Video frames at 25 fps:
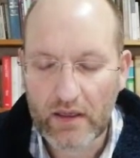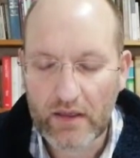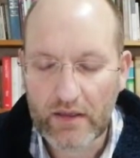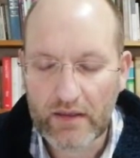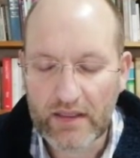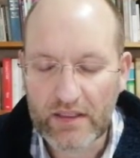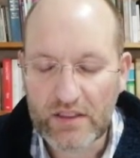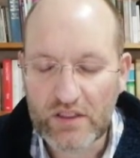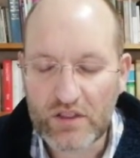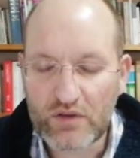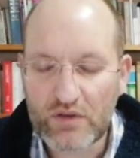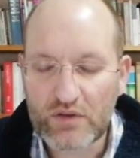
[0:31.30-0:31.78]

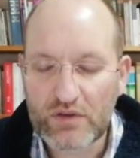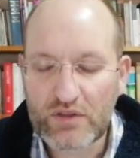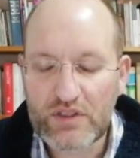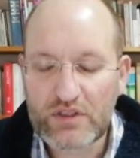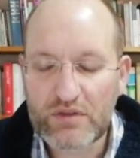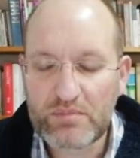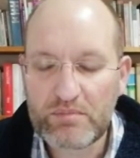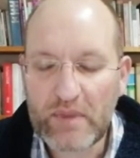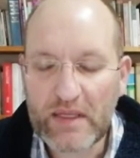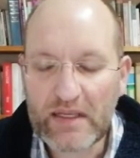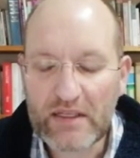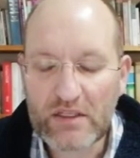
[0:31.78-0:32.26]
that you
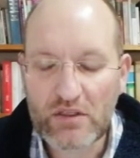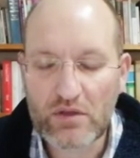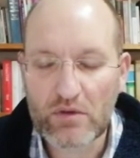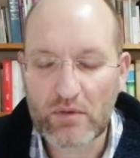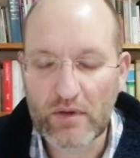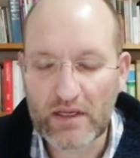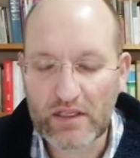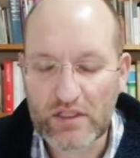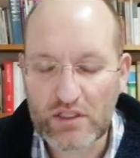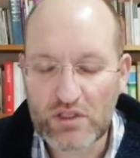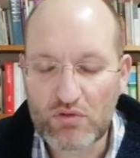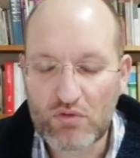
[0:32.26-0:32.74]
speak to
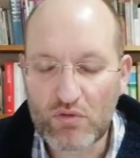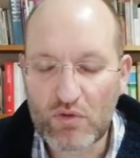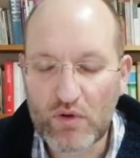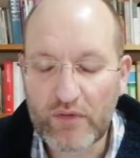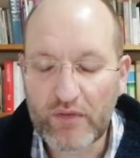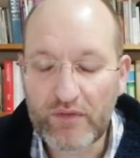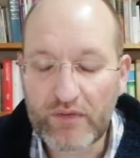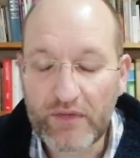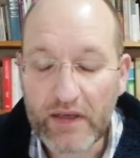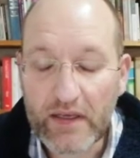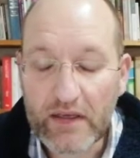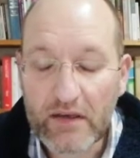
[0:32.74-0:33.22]
us, you
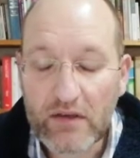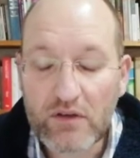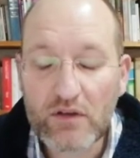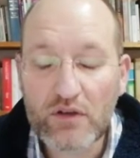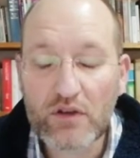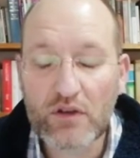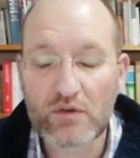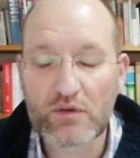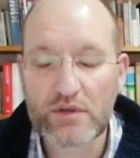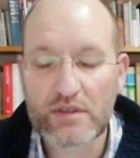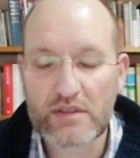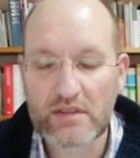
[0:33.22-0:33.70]
reveal
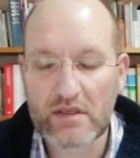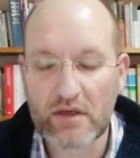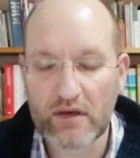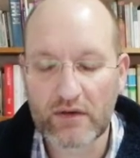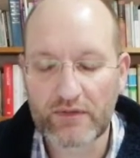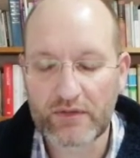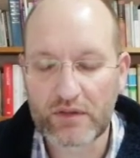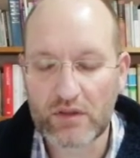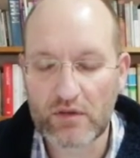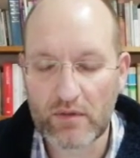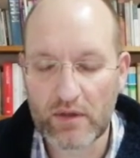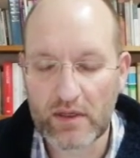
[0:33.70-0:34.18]

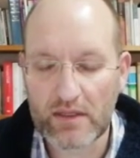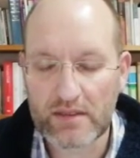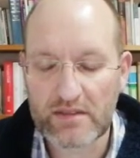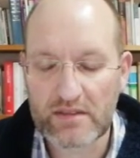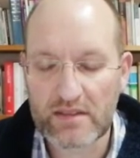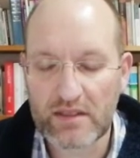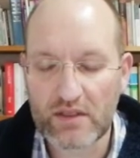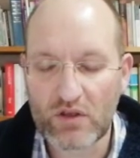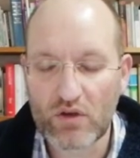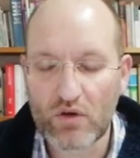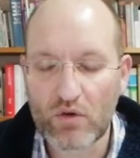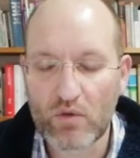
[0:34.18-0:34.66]
yourself to
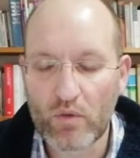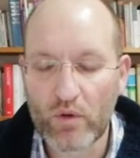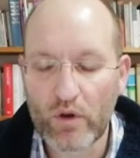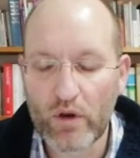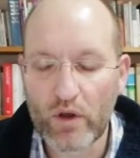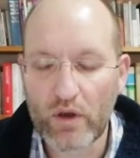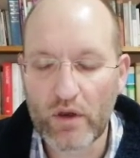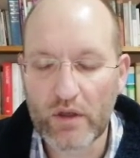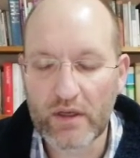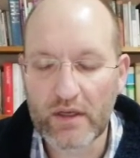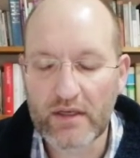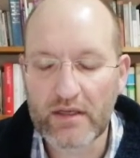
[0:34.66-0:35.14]
us in your word.